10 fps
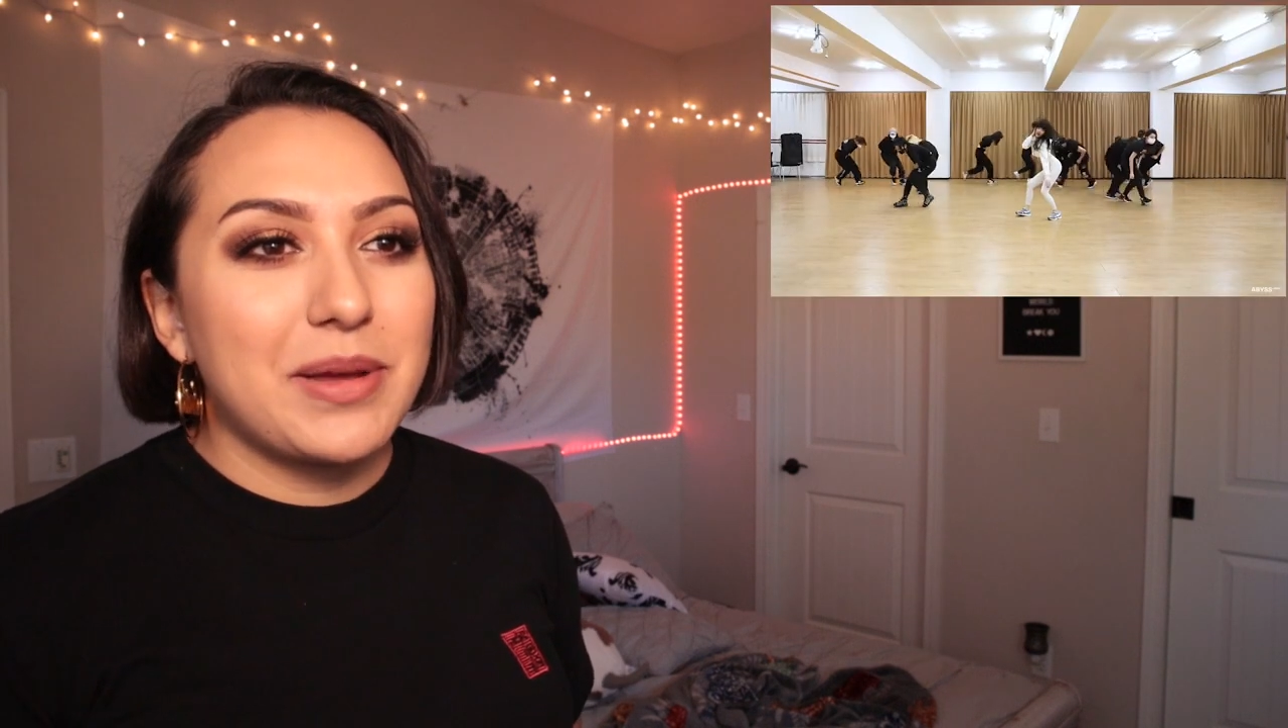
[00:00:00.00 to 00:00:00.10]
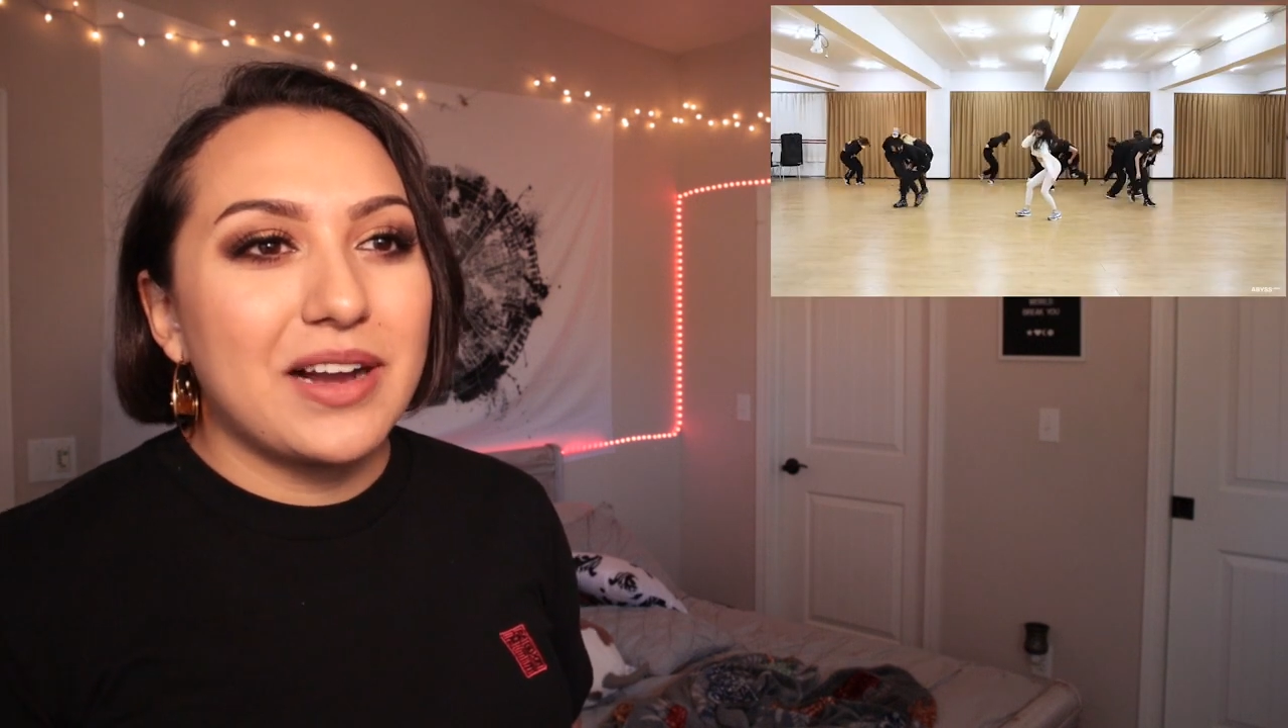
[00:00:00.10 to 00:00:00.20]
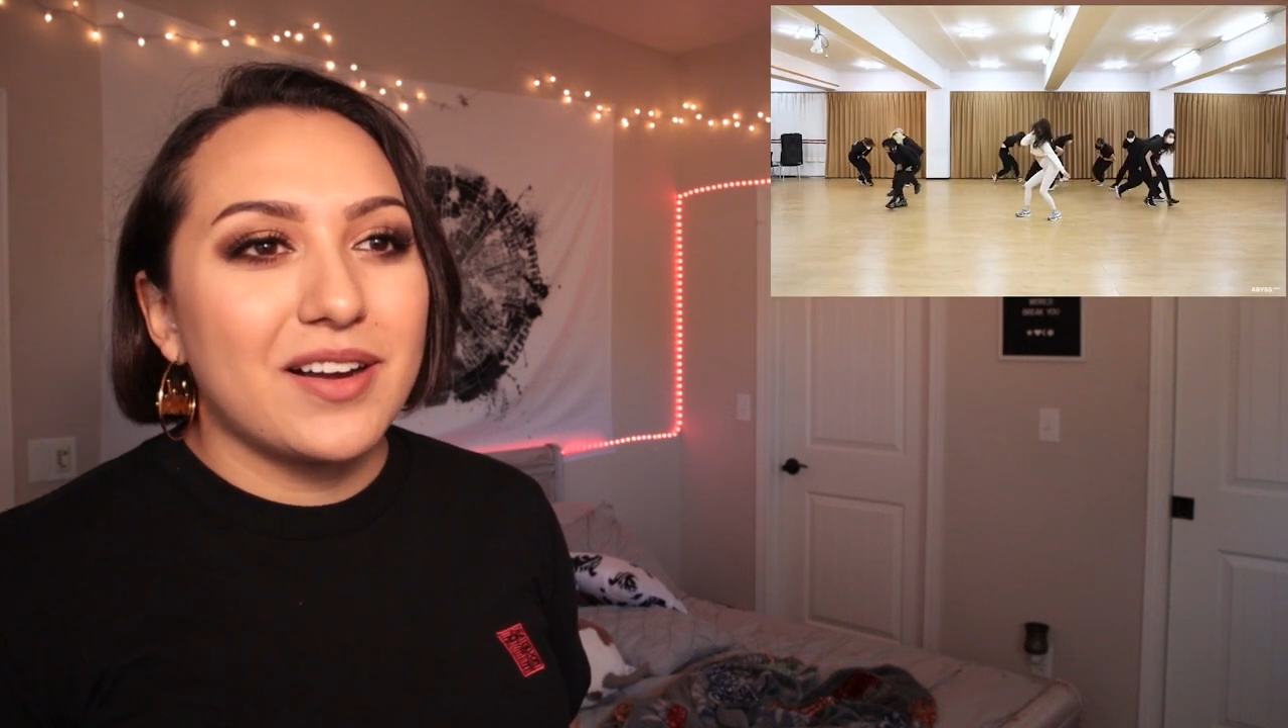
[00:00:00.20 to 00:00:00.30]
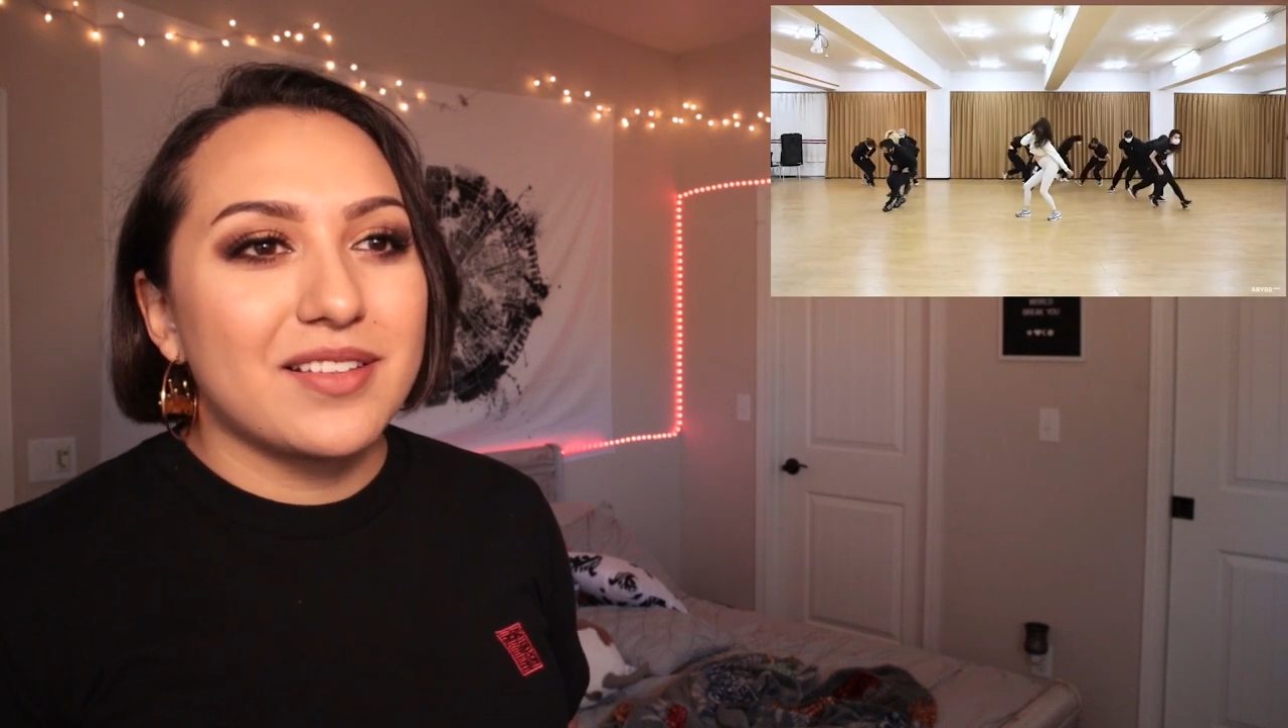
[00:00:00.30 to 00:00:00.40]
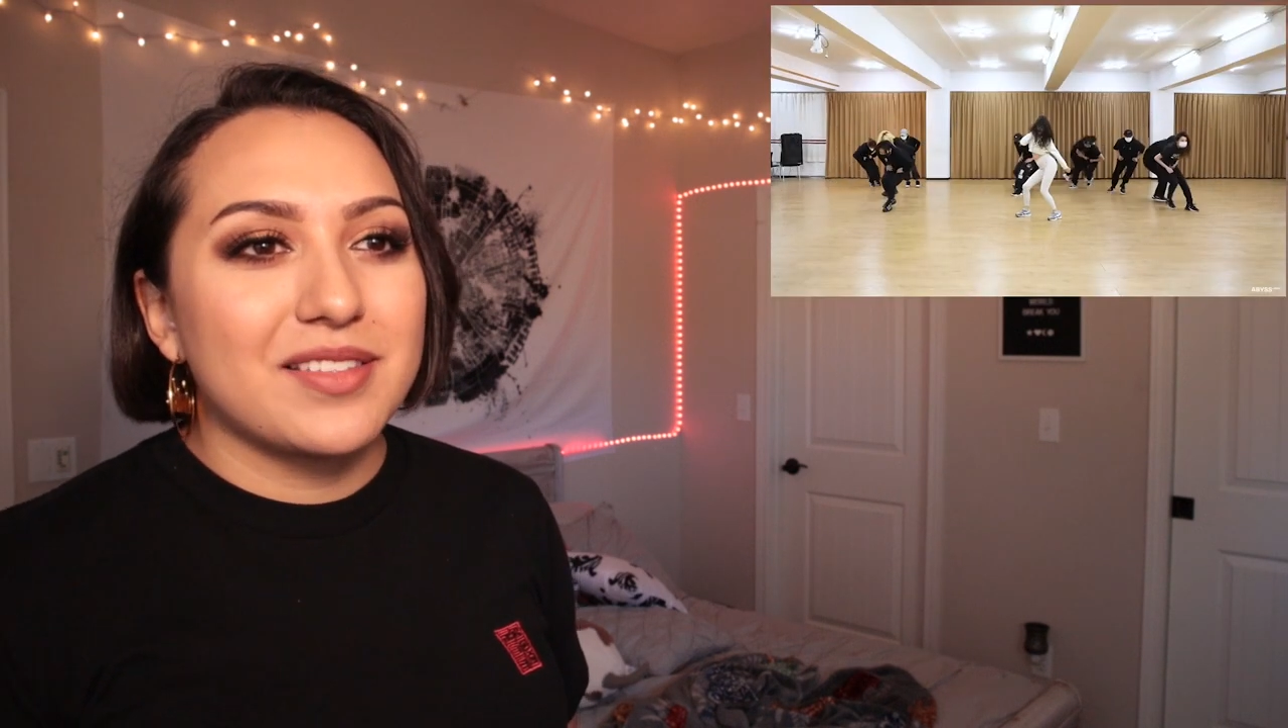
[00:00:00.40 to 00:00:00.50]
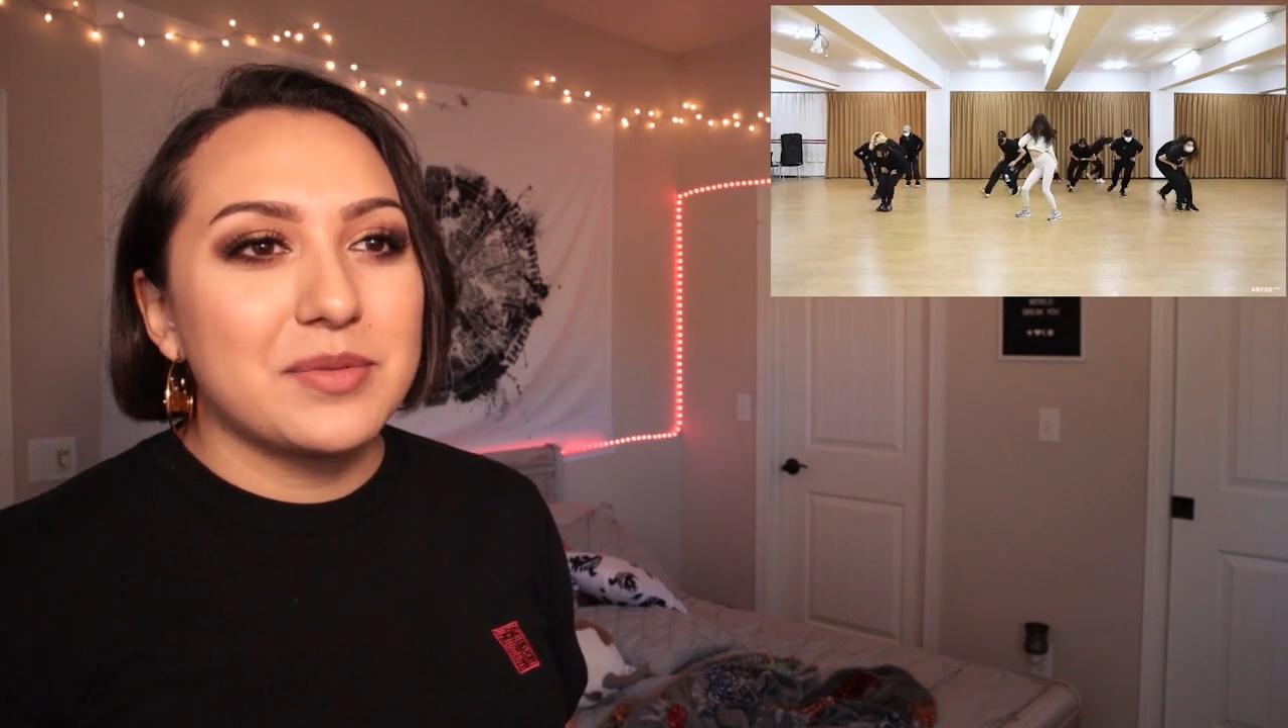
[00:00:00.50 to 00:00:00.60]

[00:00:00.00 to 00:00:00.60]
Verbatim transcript: be hard.